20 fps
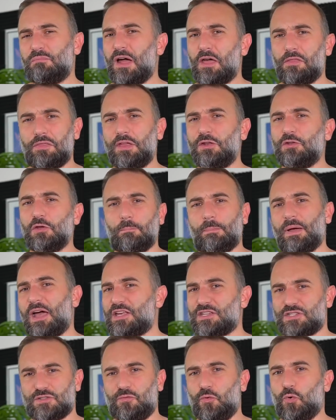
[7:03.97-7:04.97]
I think, the
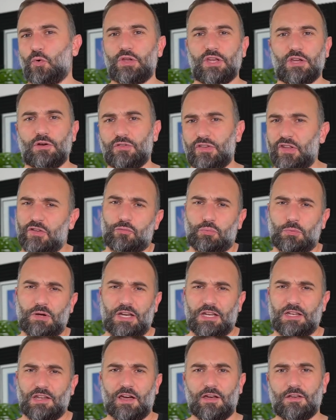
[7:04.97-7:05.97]
past four years. It's
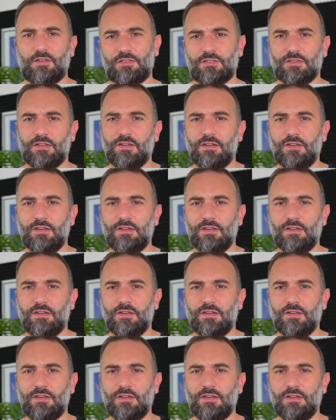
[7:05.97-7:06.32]
really nice.